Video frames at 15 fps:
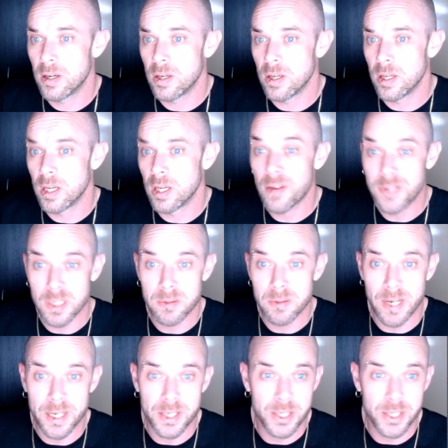lifetime of
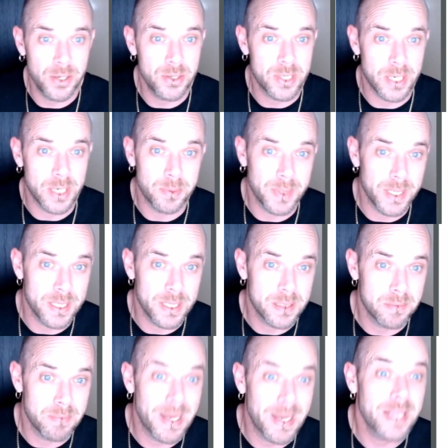hunting huge degrees
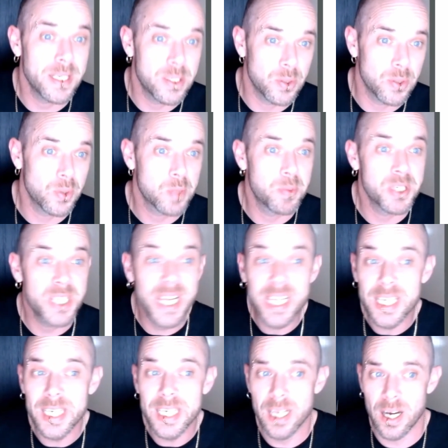made these orcs
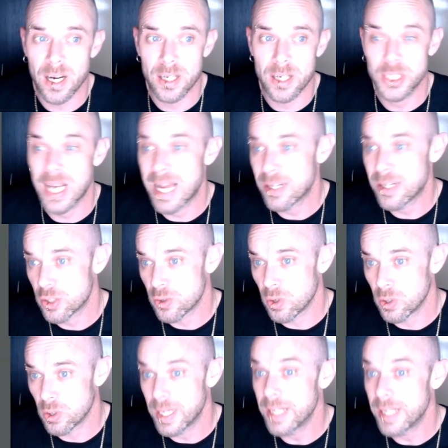particularly large and
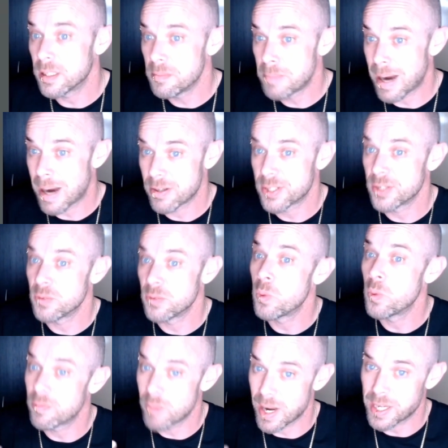strong in comparison
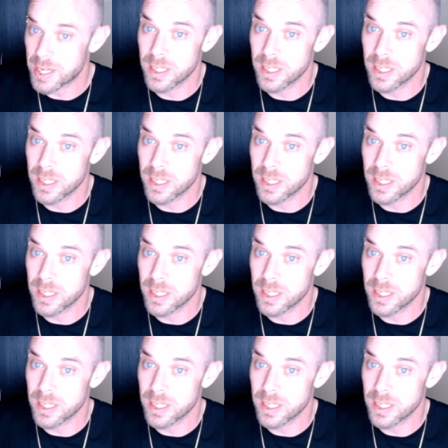with regular